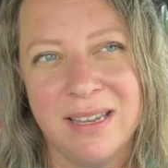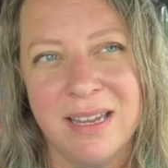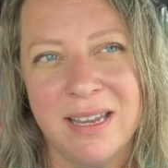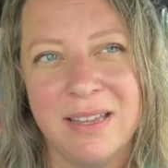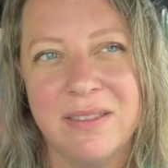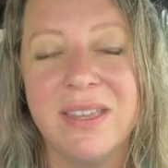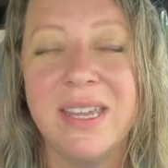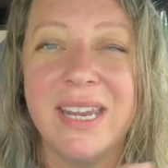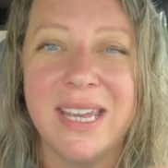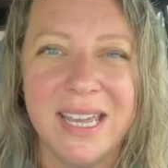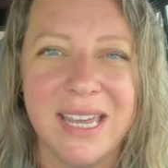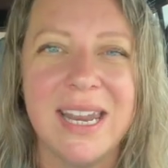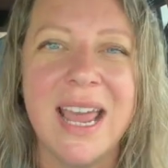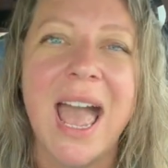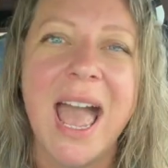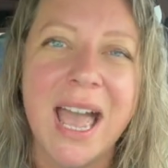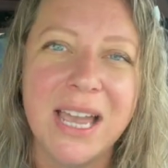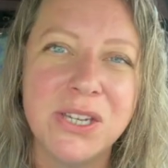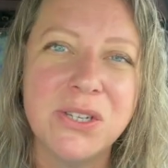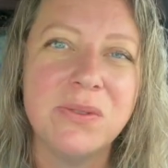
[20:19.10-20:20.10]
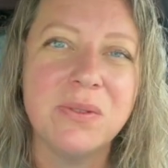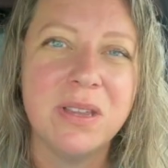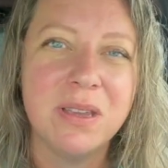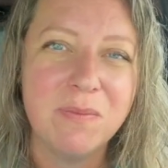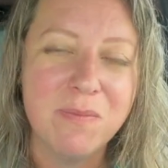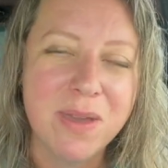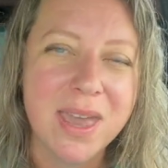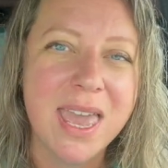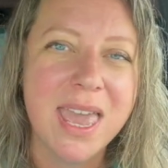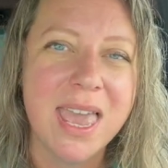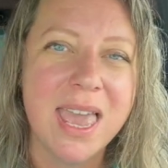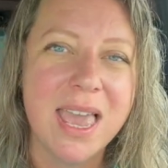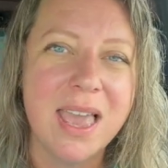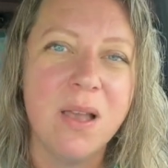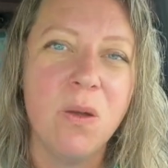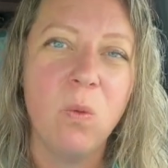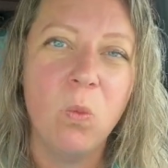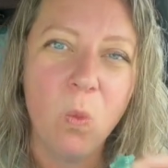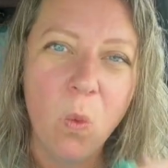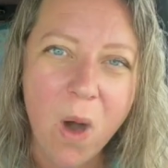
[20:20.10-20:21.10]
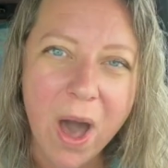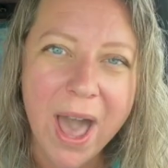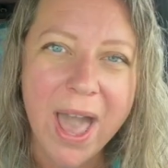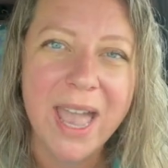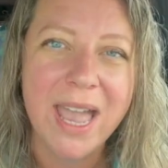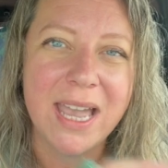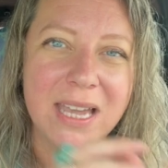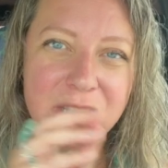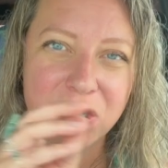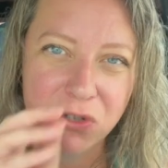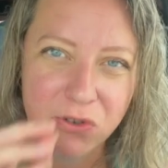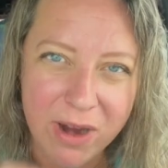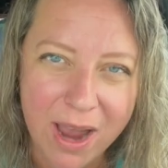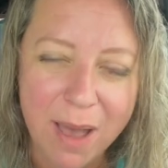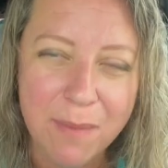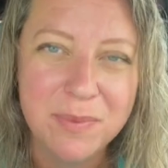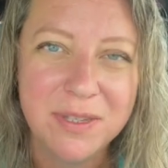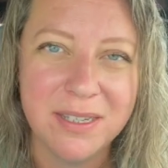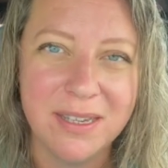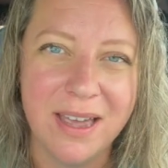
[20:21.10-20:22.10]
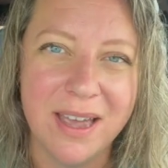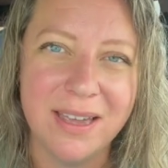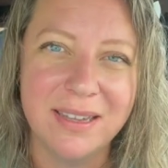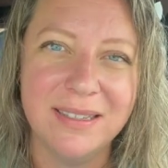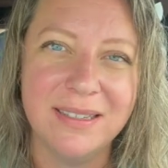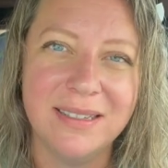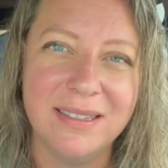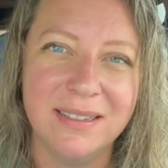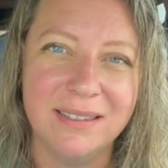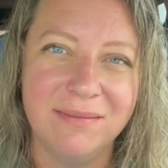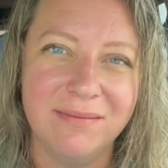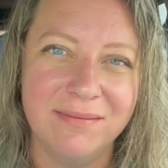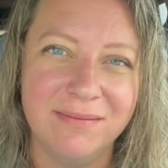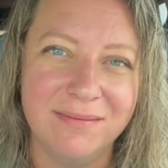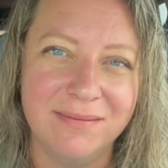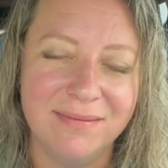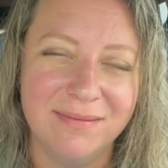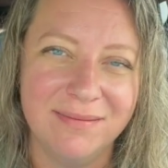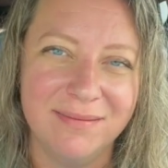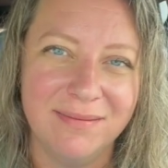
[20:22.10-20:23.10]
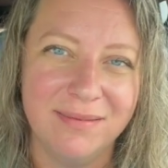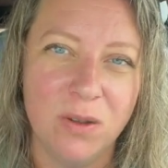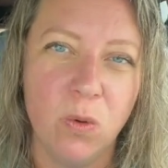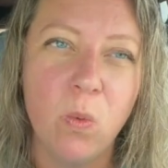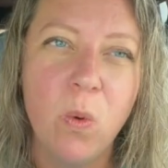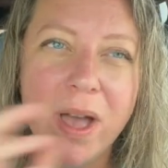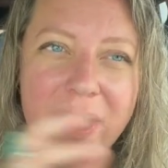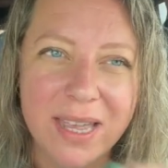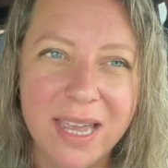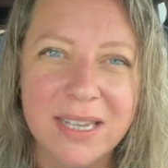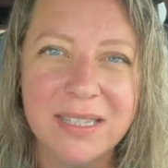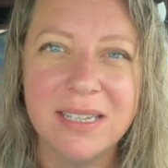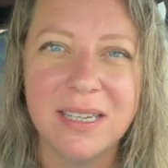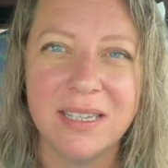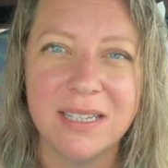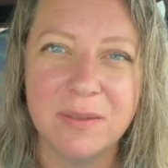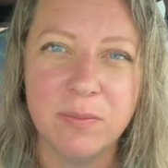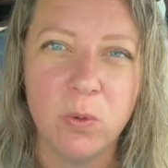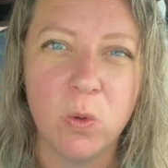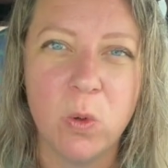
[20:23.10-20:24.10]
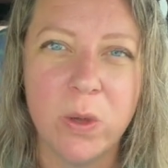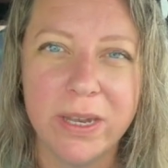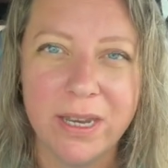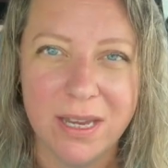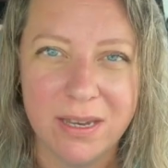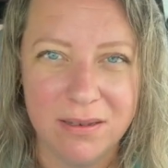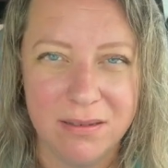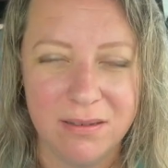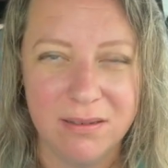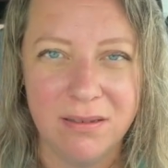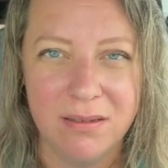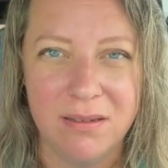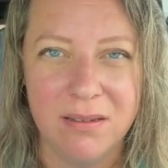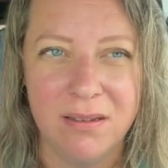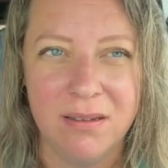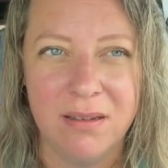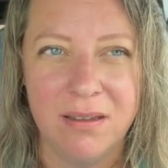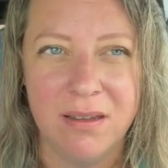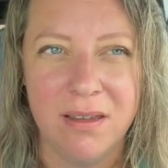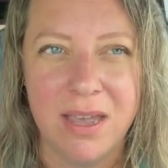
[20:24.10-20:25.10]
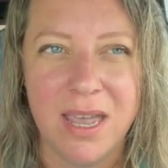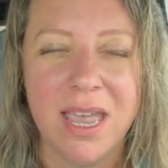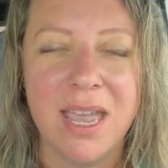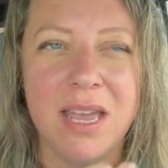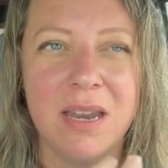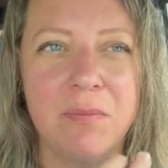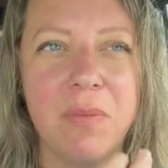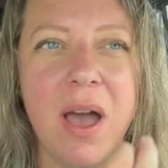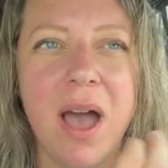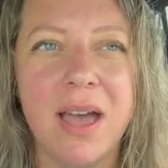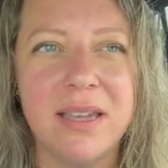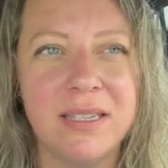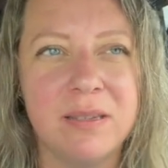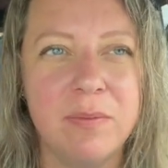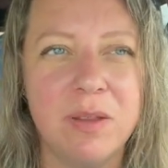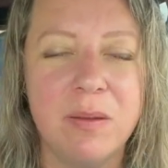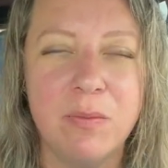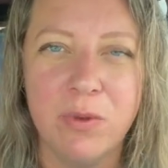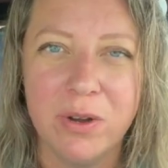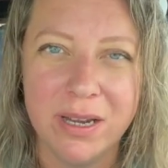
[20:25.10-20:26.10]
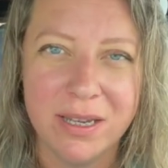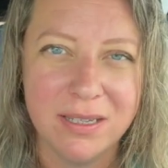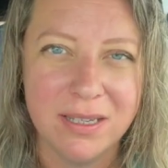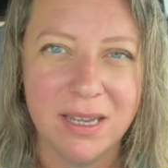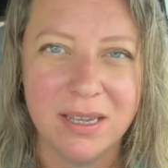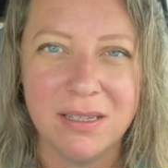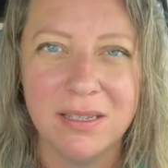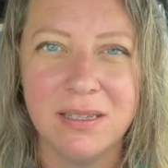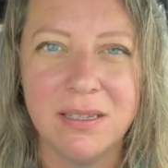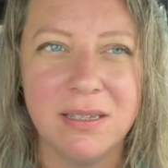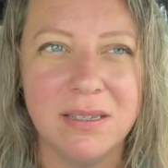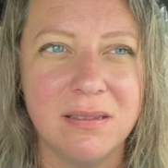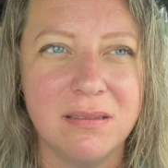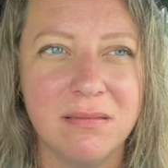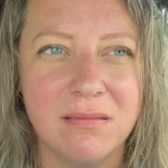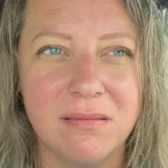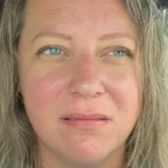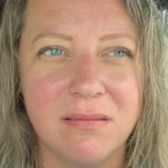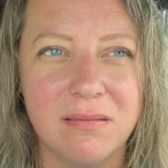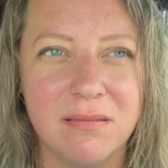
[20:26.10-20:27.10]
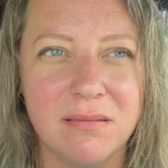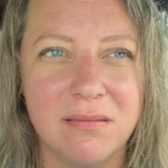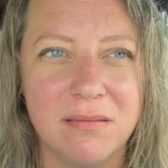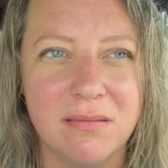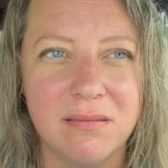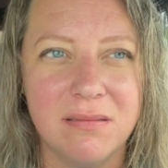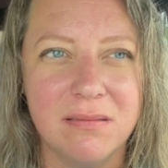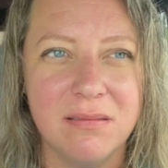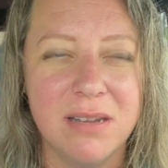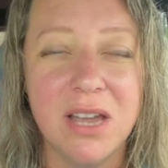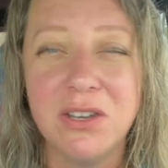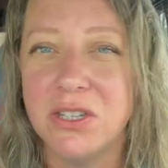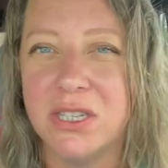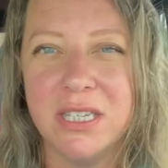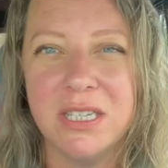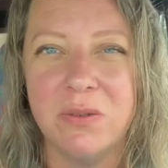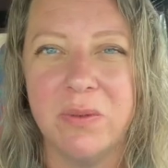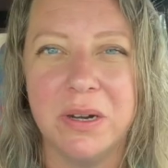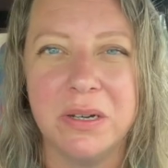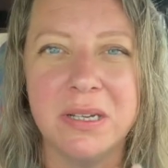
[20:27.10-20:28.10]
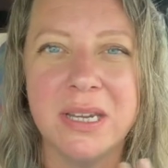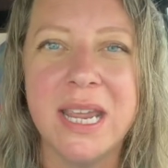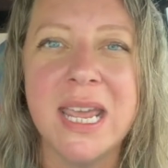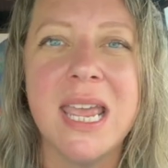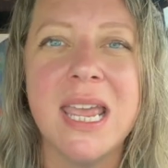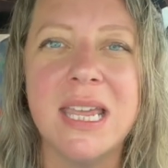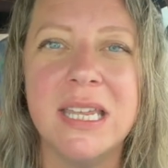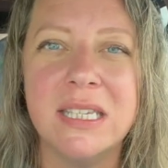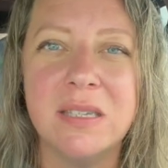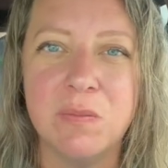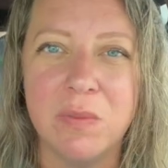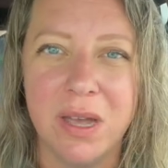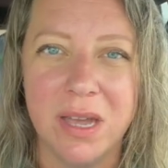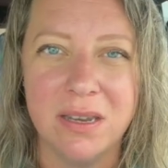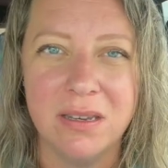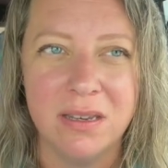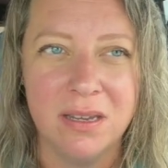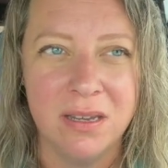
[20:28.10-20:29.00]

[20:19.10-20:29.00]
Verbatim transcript: That it can actually be what entraps us what gets exploited and possibly brings us not just to our knees, but